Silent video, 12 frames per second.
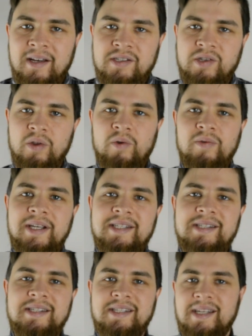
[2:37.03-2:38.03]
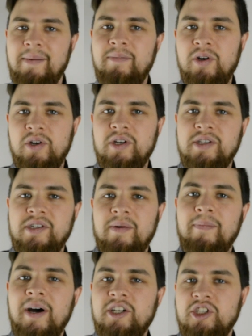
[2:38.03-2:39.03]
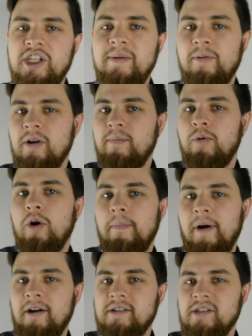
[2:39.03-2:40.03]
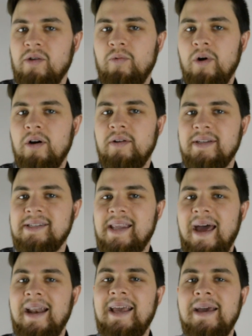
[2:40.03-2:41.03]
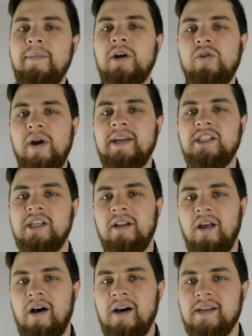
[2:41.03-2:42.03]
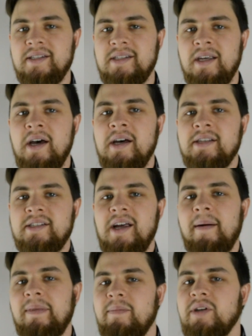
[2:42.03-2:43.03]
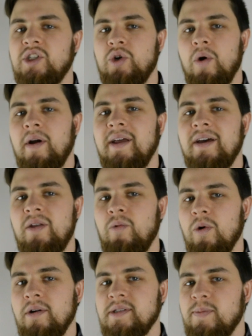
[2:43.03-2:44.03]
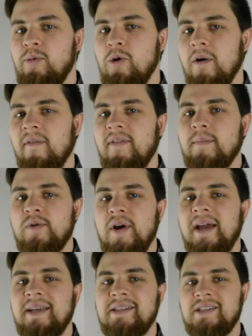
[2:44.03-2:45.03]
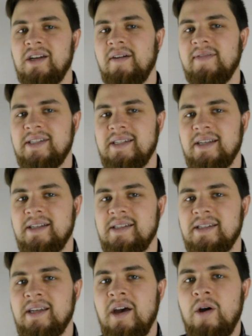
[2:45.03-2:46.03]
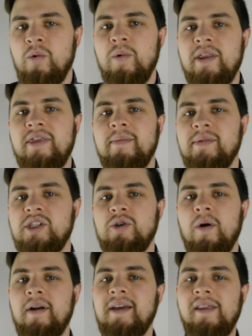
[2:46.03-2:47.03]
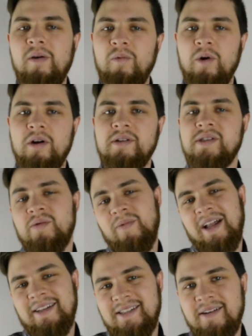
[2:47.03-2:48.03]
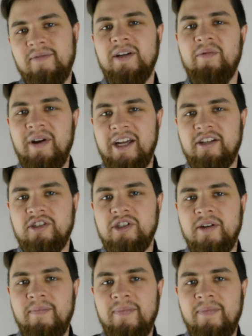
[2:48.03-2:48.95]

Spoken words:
So the reason some goods are much cheaper in poor parts of the world is that immigration laws stop the majority of the world's poor from trading services with the majority of the world's relatively rich.